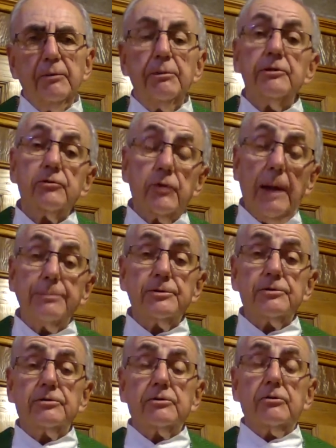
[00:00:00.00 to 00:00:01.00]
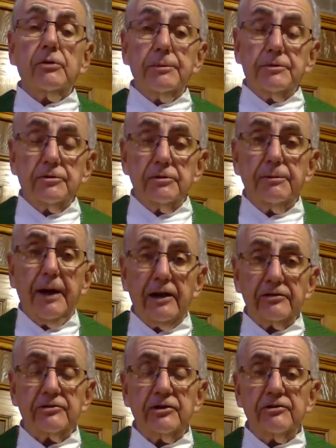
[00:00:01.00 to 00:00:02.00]
but scripture
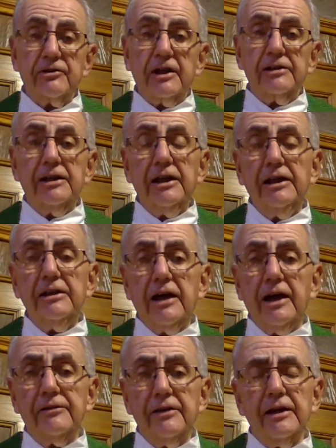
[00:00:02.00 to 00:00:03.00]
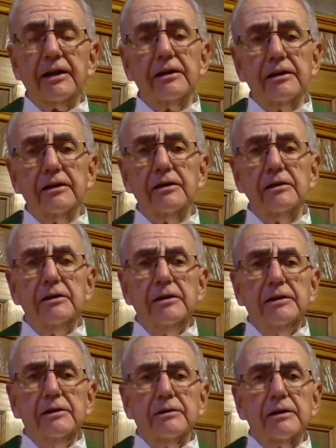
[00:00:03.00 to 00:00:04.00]
passages that need, I think, a little
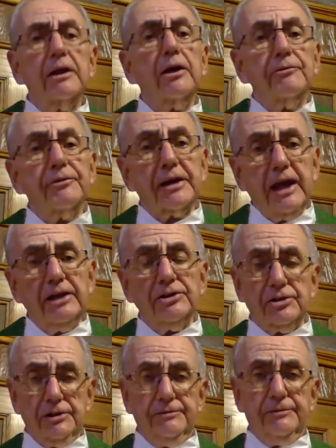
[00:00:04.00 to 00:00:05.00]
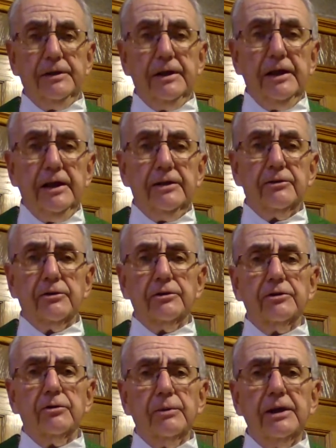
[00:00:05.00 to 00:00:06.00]
clarification in
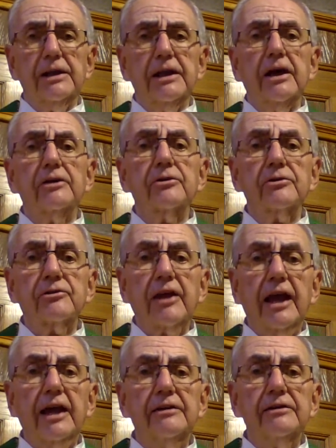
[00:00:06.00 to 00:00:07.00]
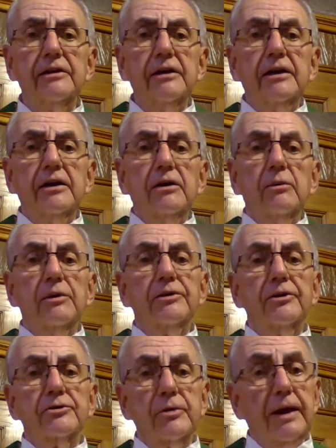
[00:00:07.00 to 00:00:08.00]
order to really understand what
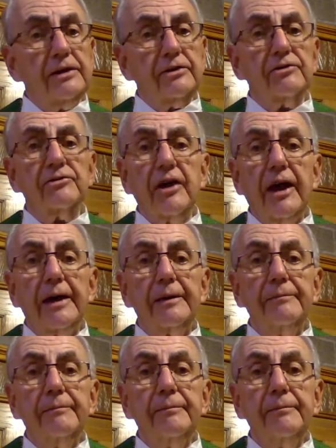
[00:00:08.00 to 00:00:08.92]
they're trying to say.